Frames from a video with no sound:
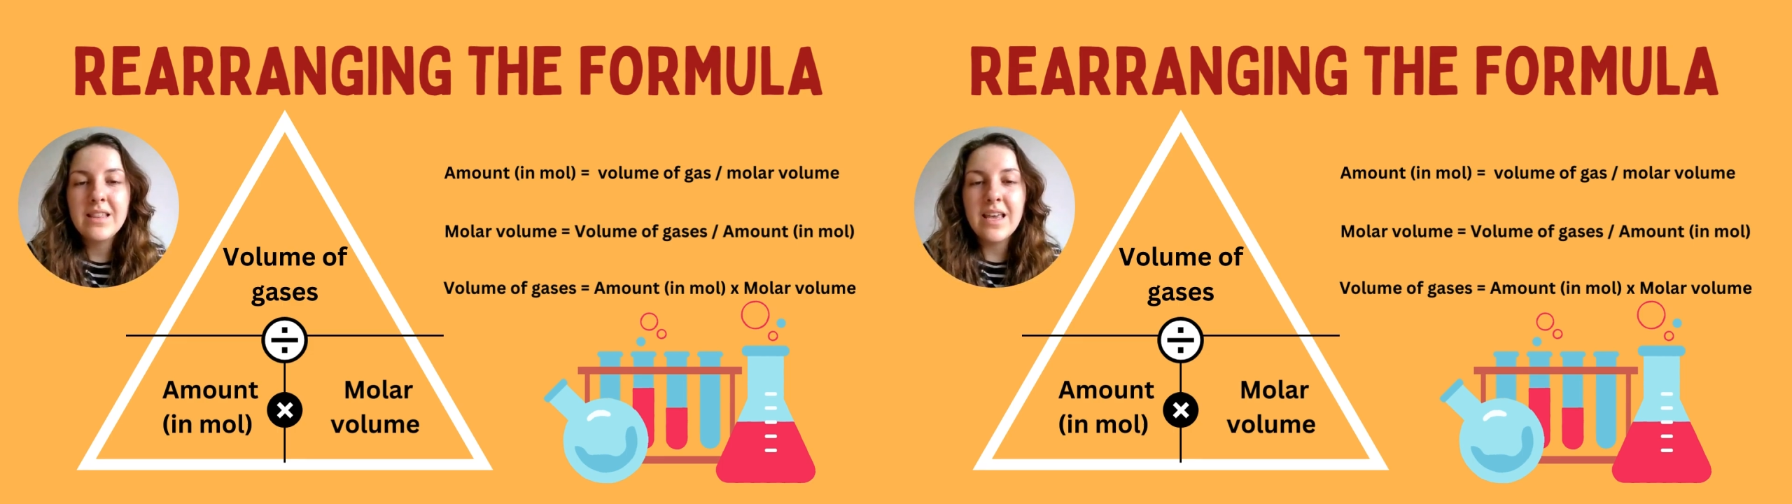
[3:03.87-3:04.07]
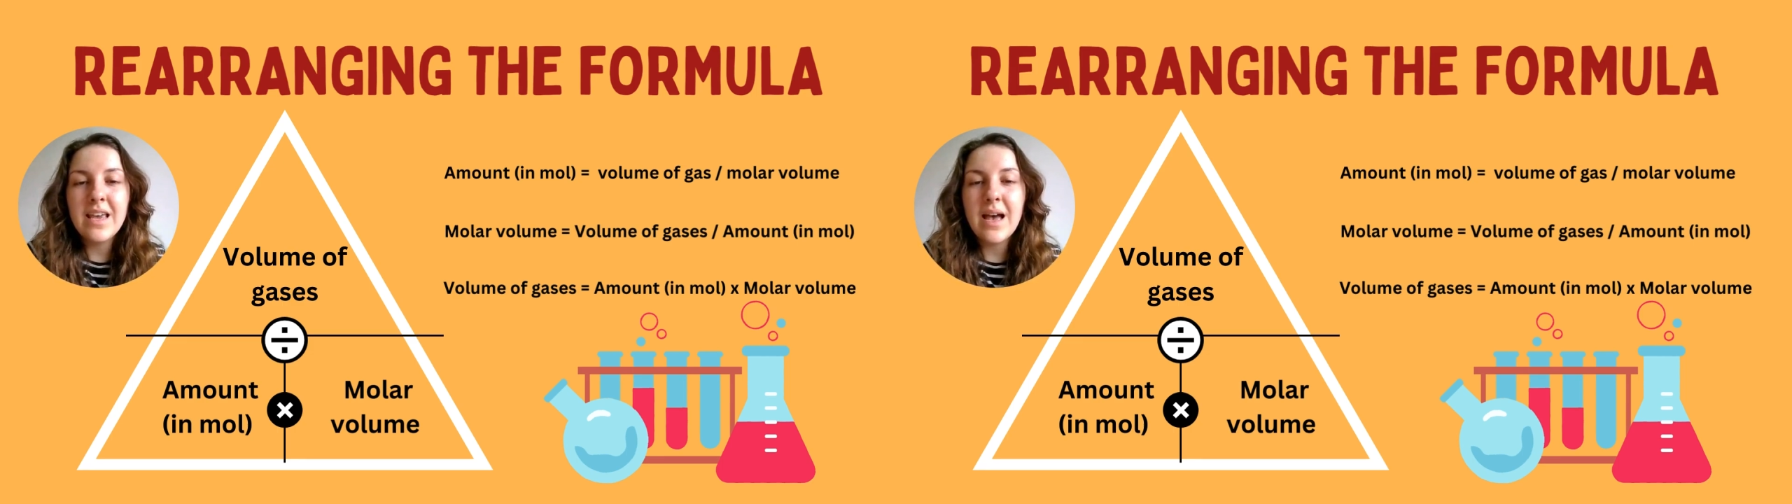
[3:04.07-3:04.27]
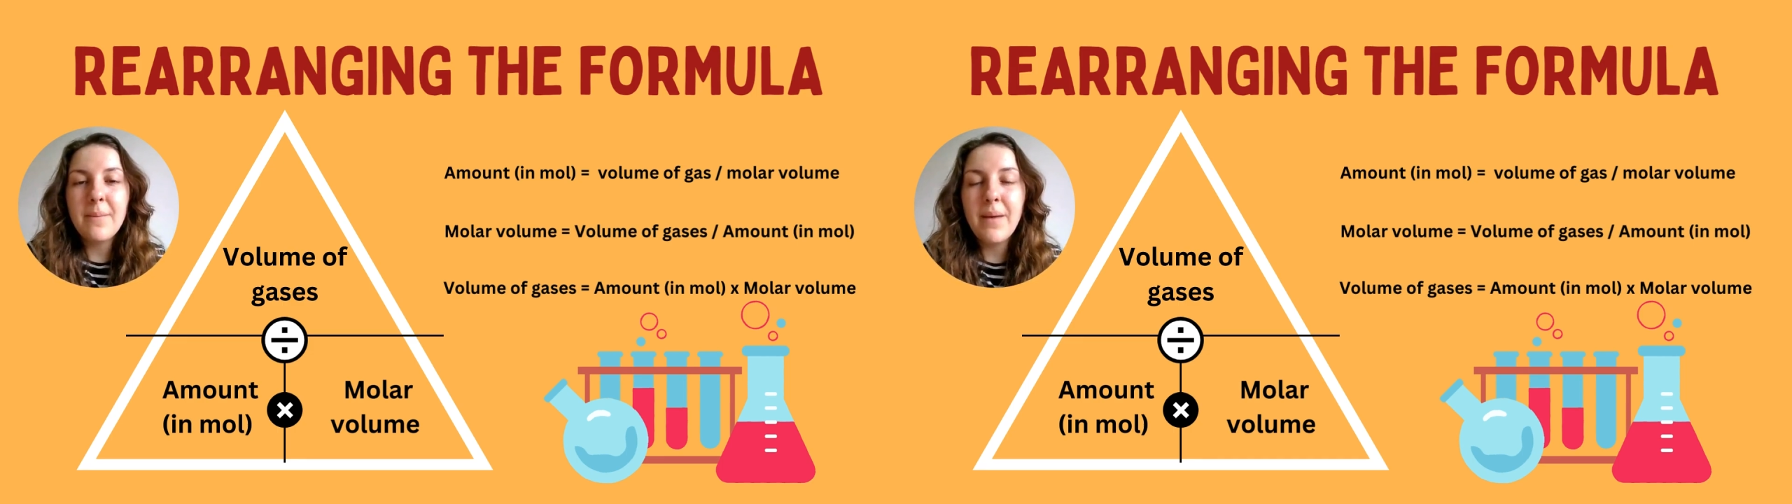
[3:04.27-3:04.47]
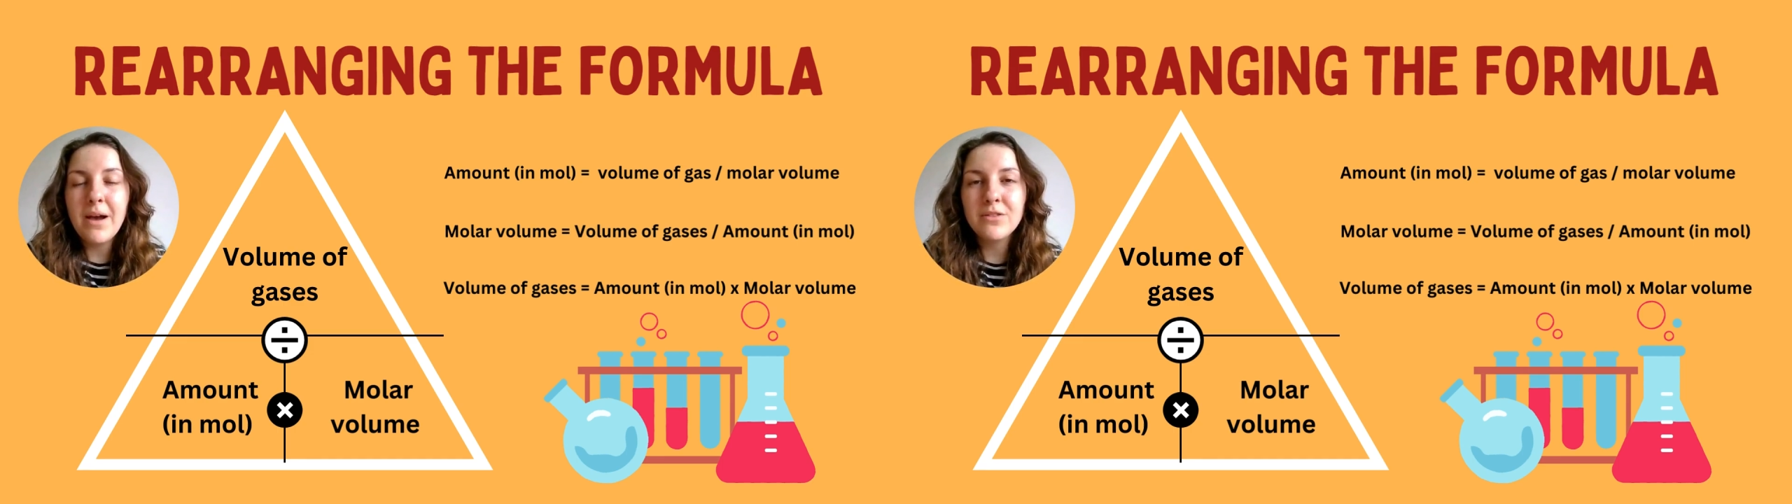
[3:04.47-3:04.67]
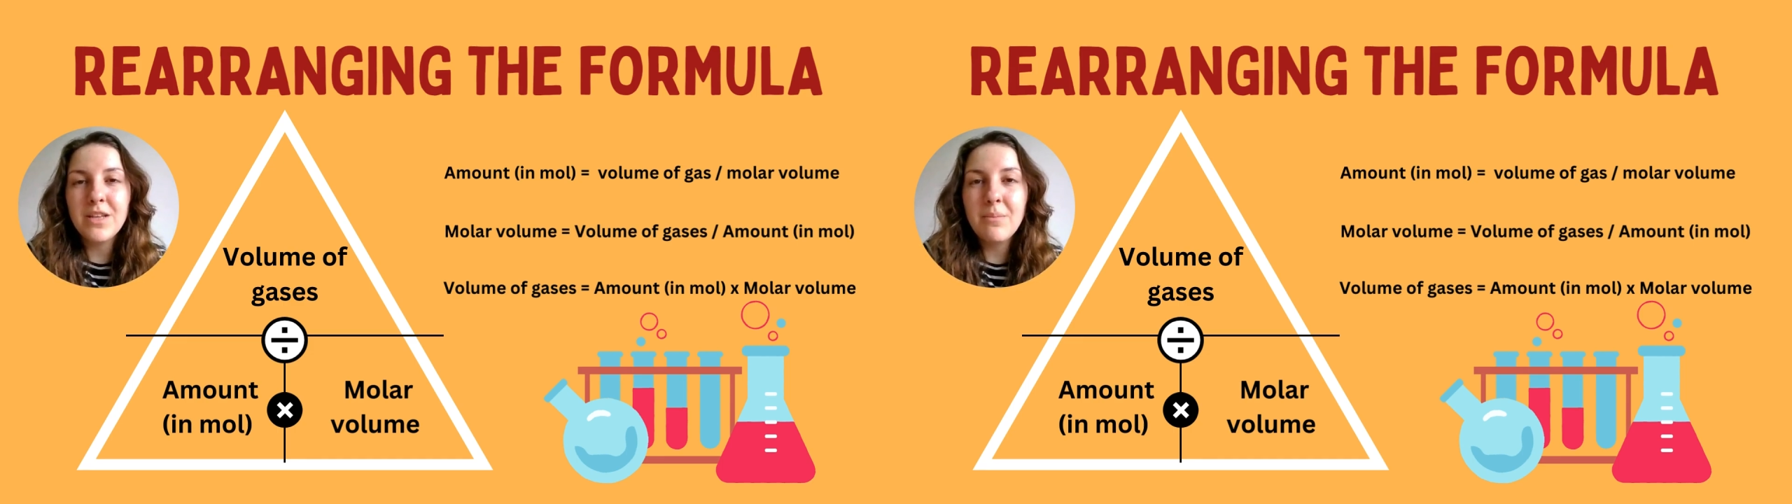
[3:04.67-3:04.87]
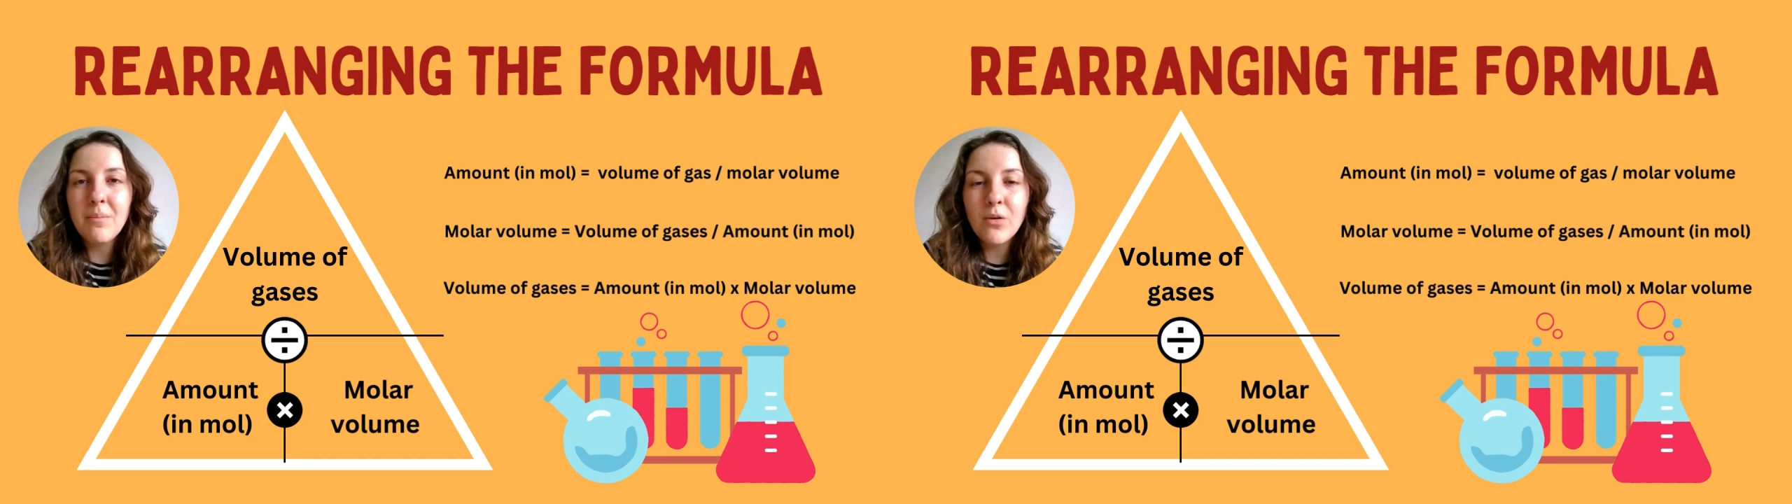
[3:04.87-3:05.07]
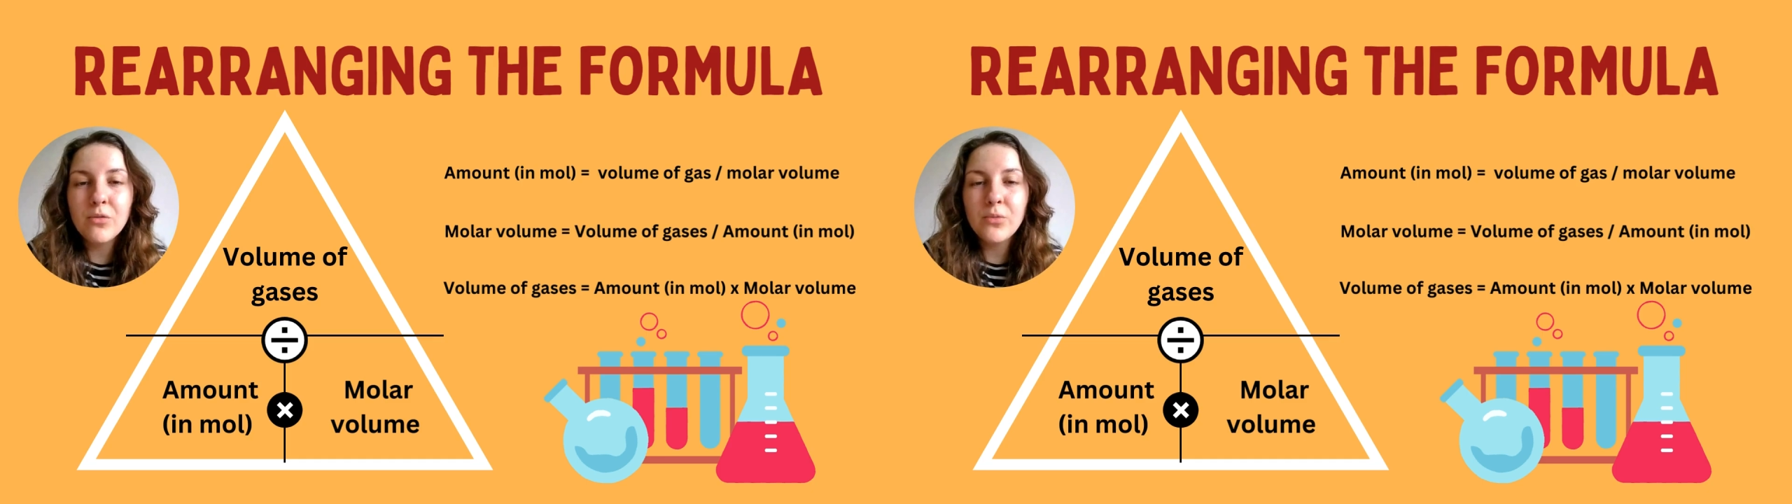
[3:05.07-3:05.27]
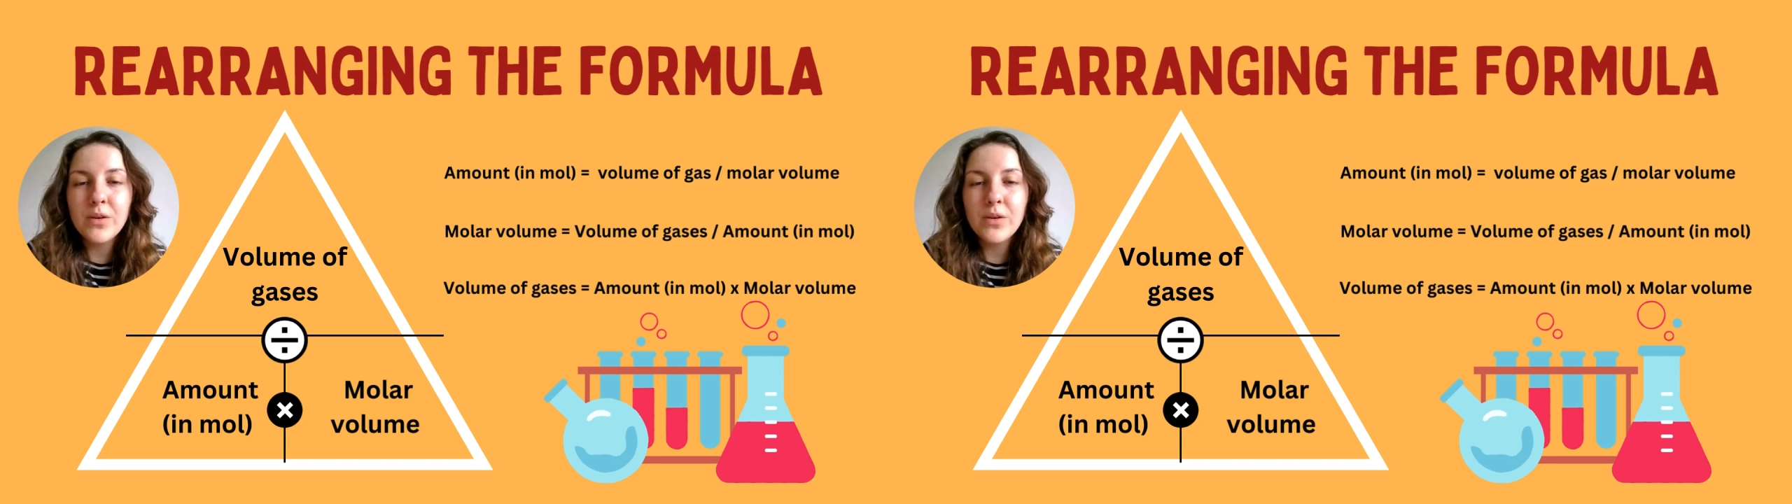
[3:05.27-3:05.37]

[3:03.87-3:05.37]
the amount in moles.